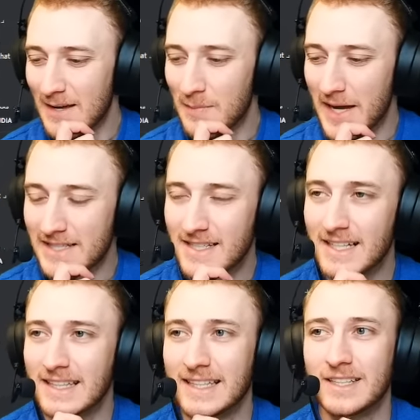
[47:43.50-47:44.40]

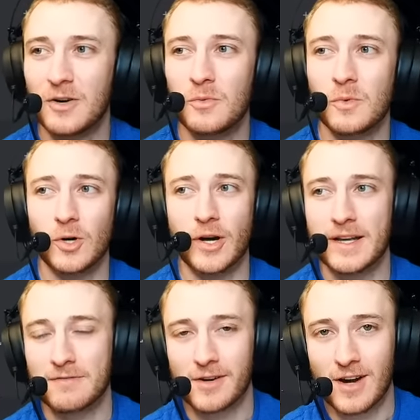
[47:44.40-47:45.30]
Basically, don't worry
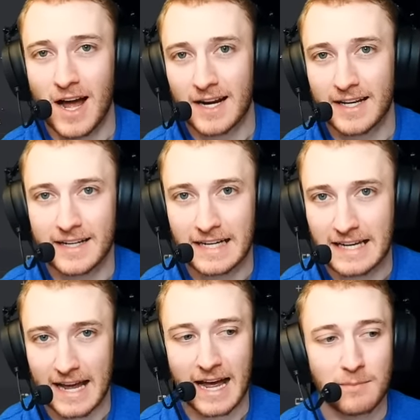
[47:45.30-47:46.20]
if you're not hitting
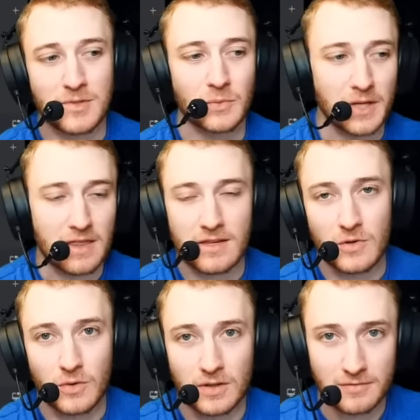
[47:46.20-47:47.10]
caps with
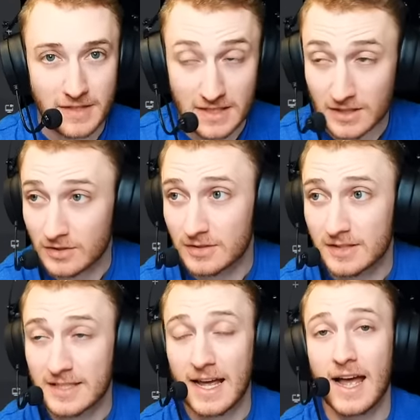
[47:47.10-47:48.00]
your physical
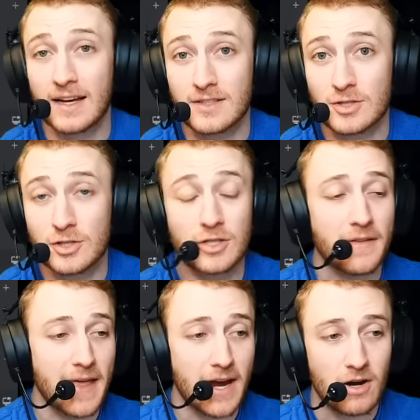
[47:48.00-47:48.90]
attacks.
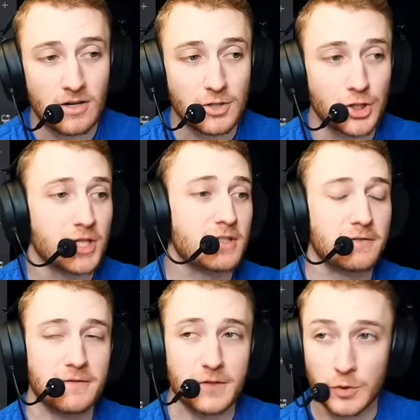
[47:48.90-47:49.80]
They are just
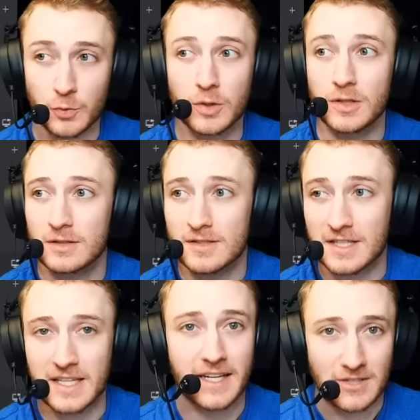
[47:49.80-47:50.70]
fuel to
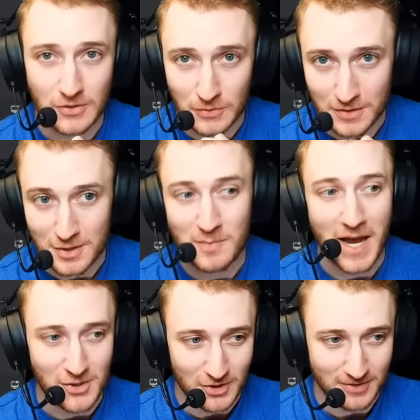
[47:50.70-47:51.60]
get to the
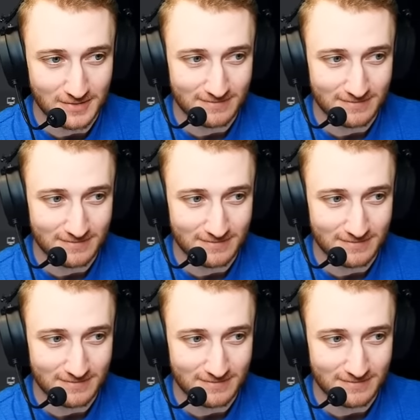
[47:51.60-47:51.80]
special.